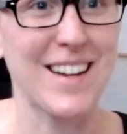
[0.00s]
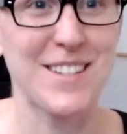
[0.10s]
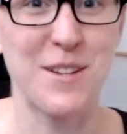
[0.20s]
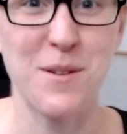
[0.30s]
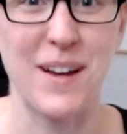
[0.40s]

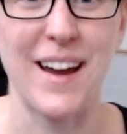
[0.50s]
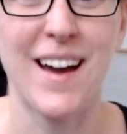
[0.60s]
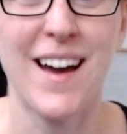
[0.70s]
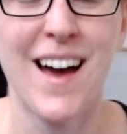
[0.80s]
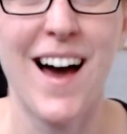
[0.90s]
is doing.
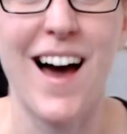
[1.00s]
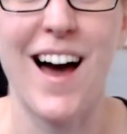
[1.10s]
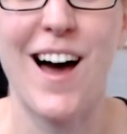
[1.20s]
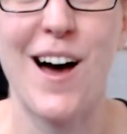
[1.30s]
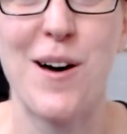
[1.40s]

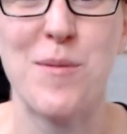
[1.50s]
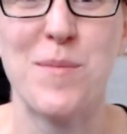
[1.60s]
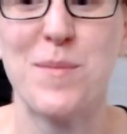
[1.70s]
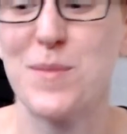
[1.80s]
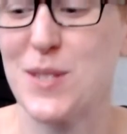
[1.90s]

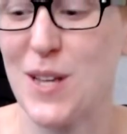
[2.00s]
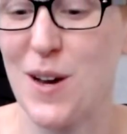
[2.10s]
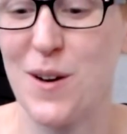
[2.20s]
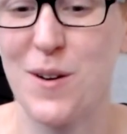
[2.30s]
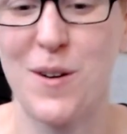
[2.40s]

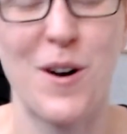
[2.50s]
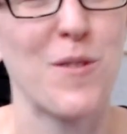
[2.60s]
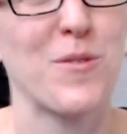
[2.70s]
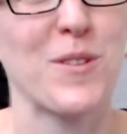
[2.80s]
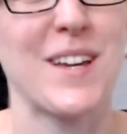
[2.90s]
So
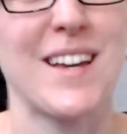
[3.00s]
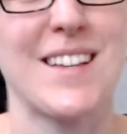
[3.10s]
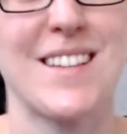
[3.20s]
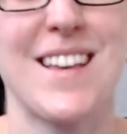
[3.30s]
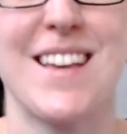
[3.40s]

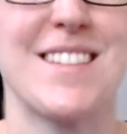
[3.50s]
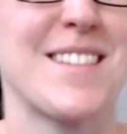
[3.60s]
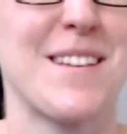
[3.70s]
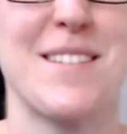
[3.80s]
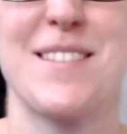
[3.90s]
hopefully
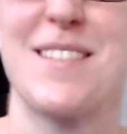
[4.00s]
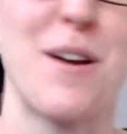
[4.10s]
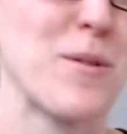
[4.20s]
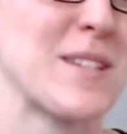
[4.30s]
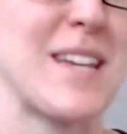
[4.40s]

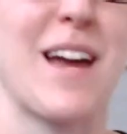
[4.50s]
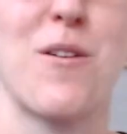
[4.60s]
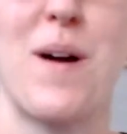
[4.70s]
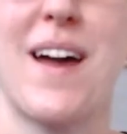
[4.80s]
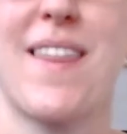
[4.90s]
there was a
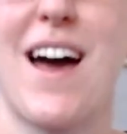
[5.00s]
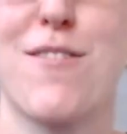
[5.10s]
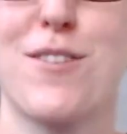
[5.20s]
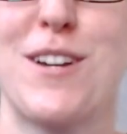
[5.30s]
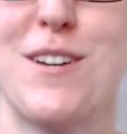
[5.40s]
takeaway in
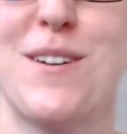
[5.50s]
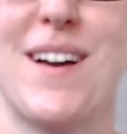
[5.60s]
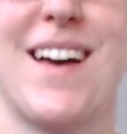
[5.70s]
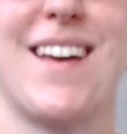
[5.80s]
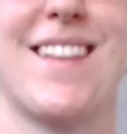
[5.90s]
that for you,
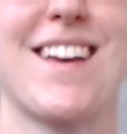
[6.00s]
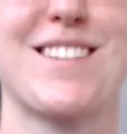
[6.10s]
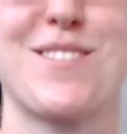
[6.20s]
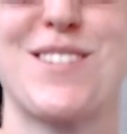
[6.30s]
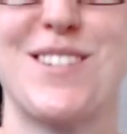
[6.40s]
and
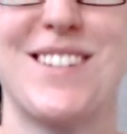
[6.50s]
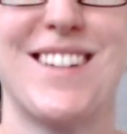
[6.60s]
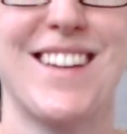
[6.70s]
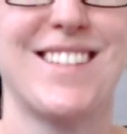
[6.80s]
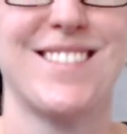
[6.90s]
thanks for tuning
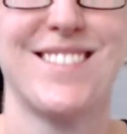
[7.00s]
in.